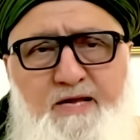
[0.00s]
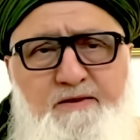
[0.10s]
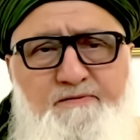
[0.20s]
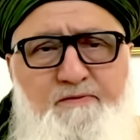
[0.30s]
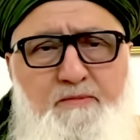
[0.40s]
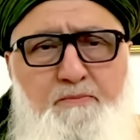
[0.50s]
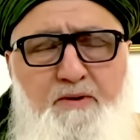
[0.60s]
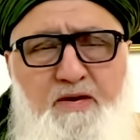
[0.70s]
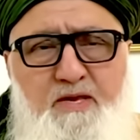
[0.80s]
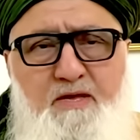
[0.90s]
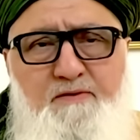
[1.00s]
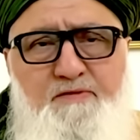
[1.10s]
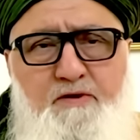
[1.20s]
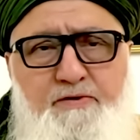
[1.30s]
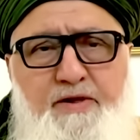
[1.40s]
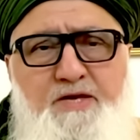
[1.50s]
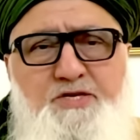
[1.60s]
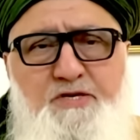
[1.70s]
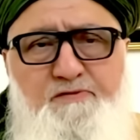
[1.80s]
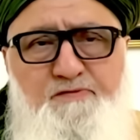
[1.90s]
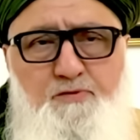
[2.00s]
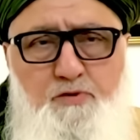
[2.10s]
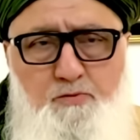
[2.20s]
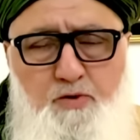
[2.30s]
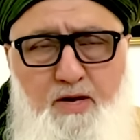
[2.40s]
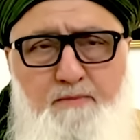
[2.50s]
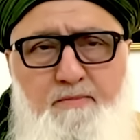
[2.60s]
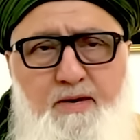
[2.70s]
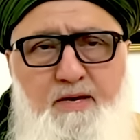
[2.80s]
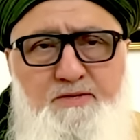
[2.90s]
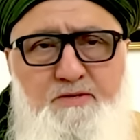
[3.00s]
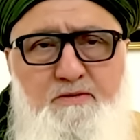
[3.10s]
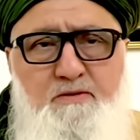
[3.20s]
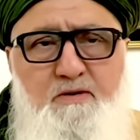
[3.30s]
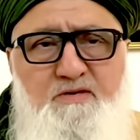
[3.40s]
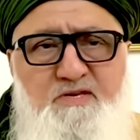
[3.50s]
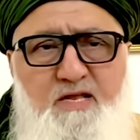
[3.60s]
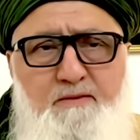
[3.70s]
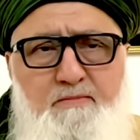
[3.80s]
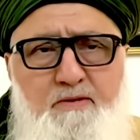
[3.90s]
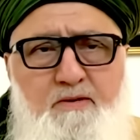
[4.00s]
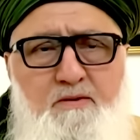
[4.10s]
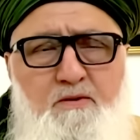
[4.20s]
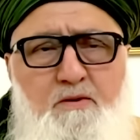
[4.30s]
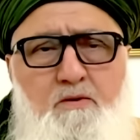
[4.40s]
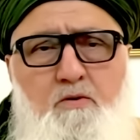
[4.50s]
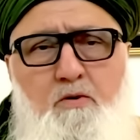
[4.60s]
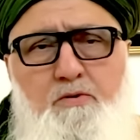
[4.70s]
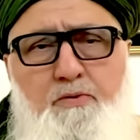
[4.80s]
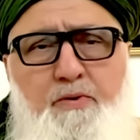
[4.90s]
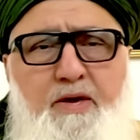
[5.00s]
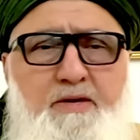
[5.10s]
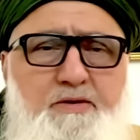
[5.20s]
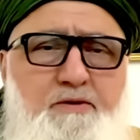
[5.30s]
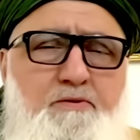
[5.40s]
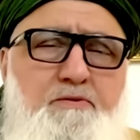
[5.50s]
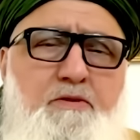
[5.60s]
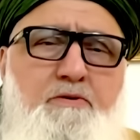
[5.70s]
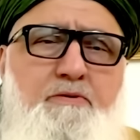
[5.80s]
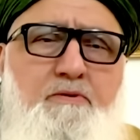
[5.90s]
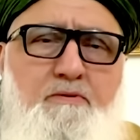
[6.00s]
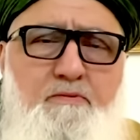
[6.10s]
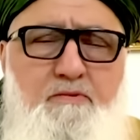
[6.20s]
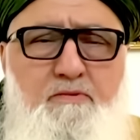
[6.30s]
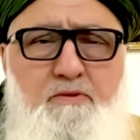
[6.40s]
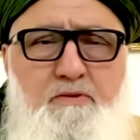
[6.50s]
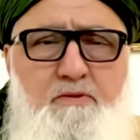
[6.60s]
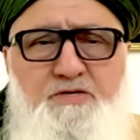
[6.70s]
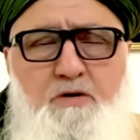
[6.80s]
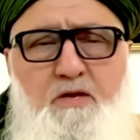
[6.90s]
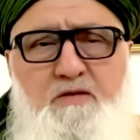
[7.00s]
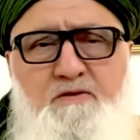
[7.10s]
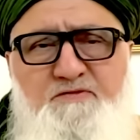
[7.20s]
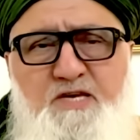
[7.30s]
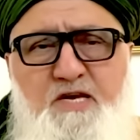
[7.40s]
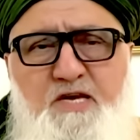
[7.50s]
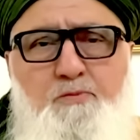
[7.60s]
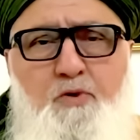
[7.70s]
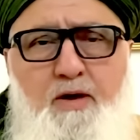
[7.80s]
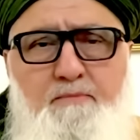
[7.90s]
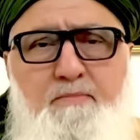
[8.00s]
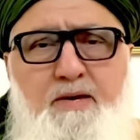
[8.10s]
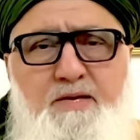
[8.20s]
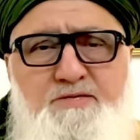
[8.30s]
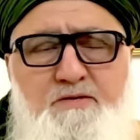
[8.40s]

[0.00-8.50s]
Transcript: from the beginning of the creation of Nur Muhammad all the way until the, the risalat of Sayyidina Muhammad